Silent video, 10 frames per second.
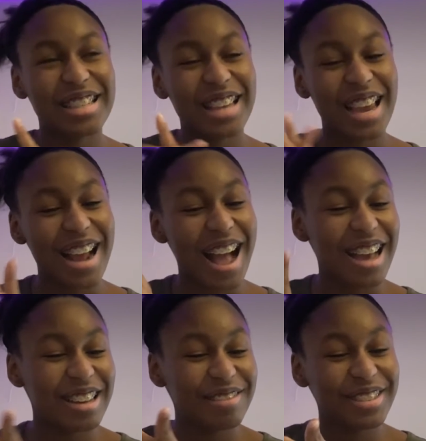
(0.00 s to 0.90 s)
said
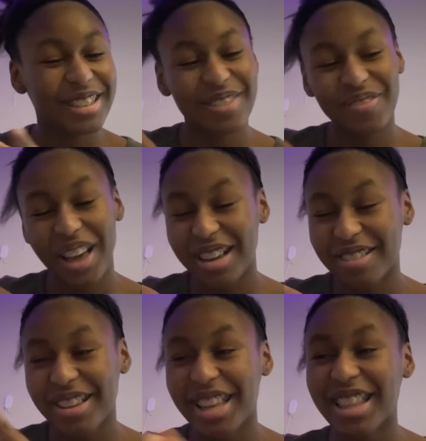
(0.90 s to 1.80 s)
I would come back
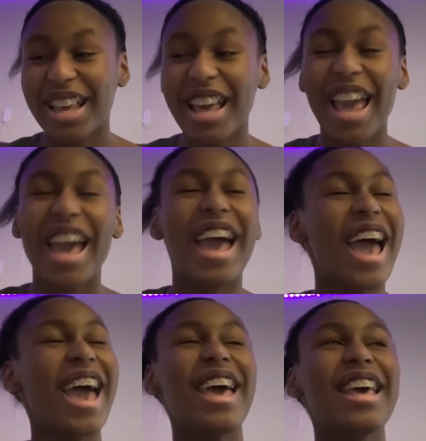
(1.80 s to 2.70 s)
with.
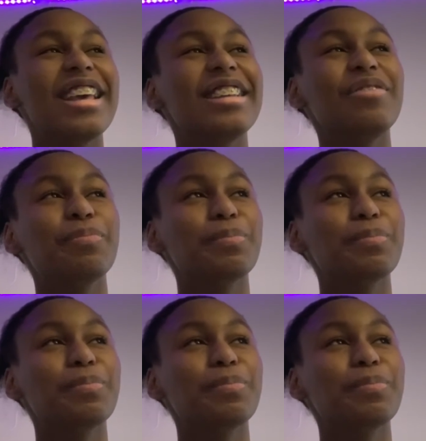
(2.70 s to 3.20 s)
And